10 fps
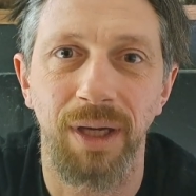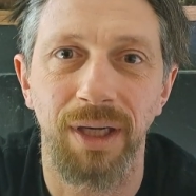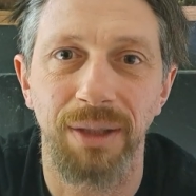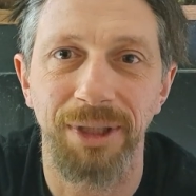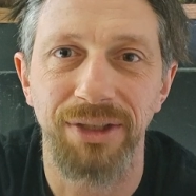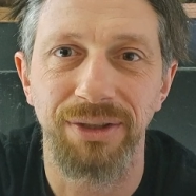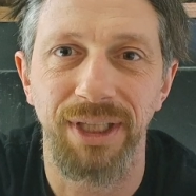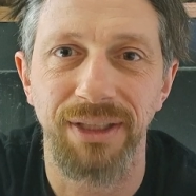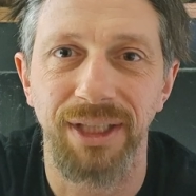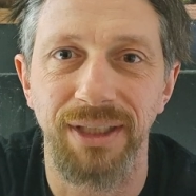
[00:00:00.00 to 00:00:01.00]
commercial
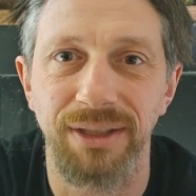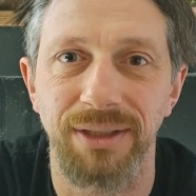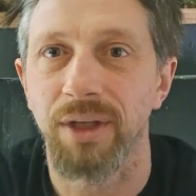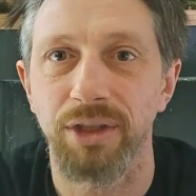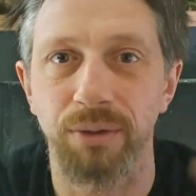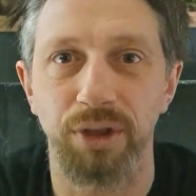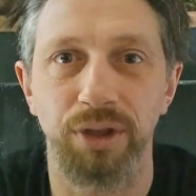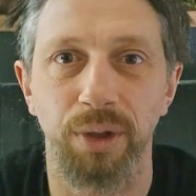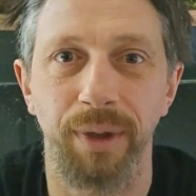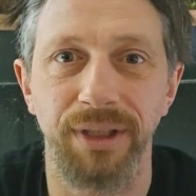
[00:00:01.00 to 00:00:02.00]
test kits so it's
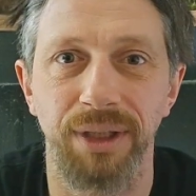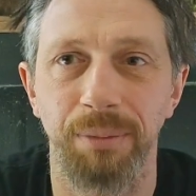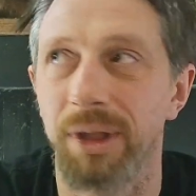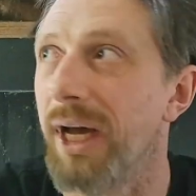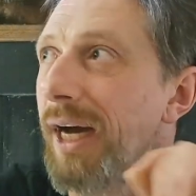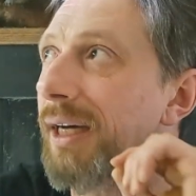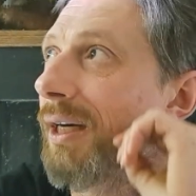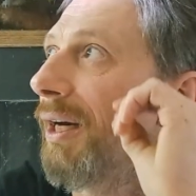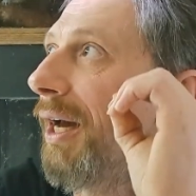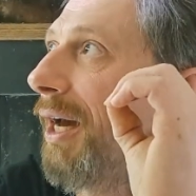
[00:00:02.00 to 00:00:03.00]
just a quick simple hack
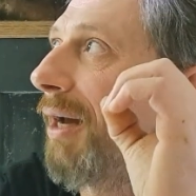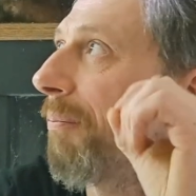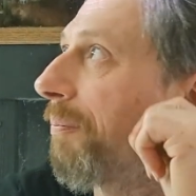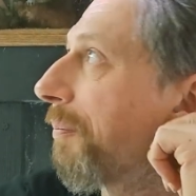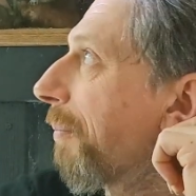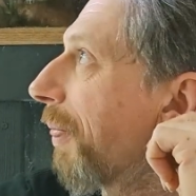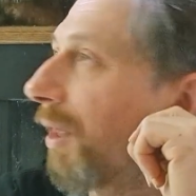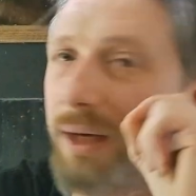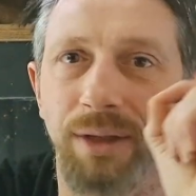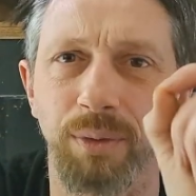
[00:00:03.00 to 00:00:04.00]
um,
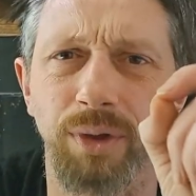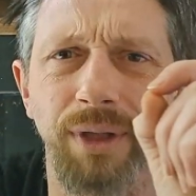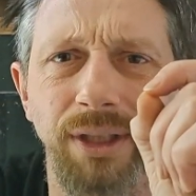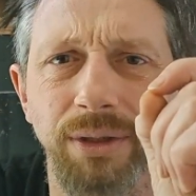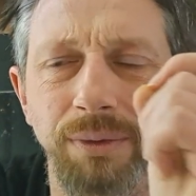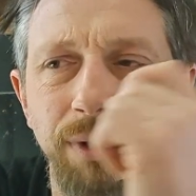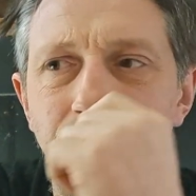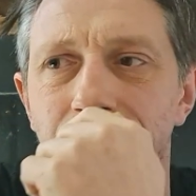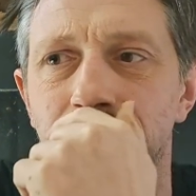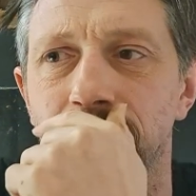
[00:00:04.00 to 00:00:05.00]
and there was something else I wanted
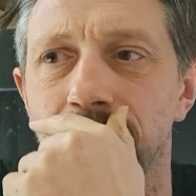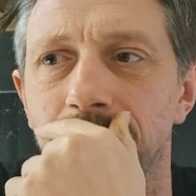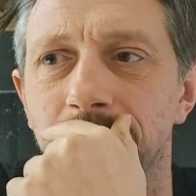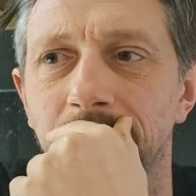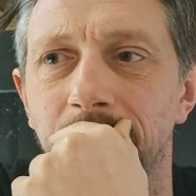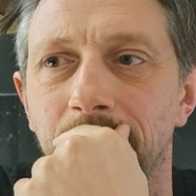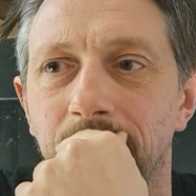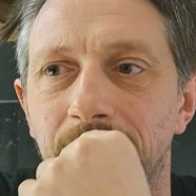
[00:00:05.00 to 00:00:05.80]
to touch on while,